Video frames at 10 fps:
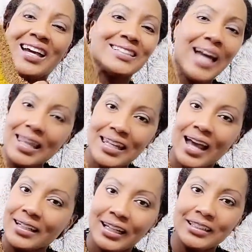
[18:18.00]
Not that
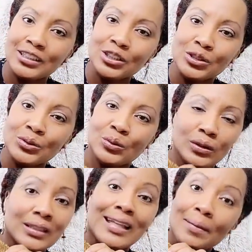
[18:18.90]
I need two
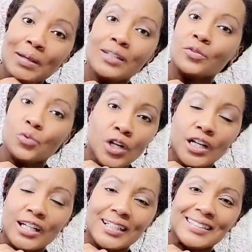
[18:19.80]
lemon
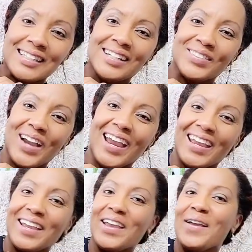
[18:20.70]
rugs,
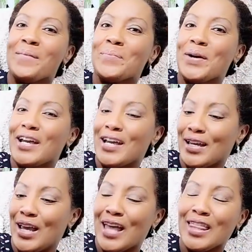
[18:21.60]
right?
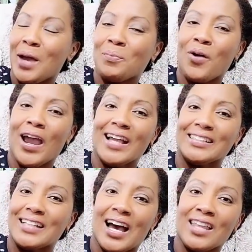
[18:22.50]
But at that
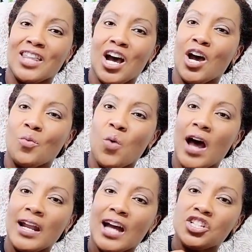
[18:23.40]
price, I thought, why
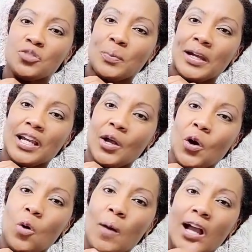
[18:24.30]
not just bring it
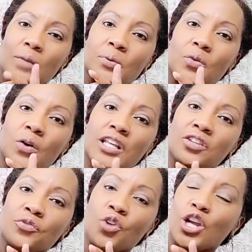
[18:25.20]
home? I can put one at the
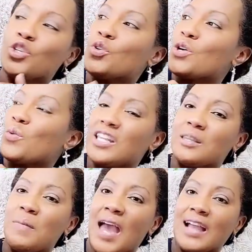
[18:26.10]
front door, one at
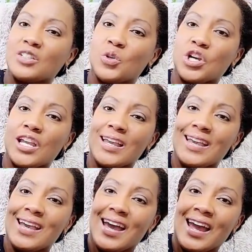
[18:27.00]
the back door,
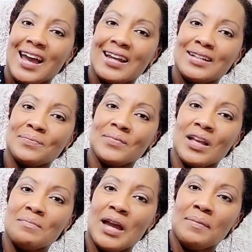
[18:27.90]
and
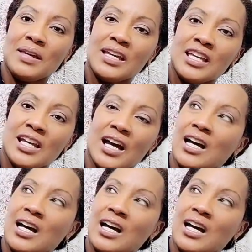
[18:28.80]
maybe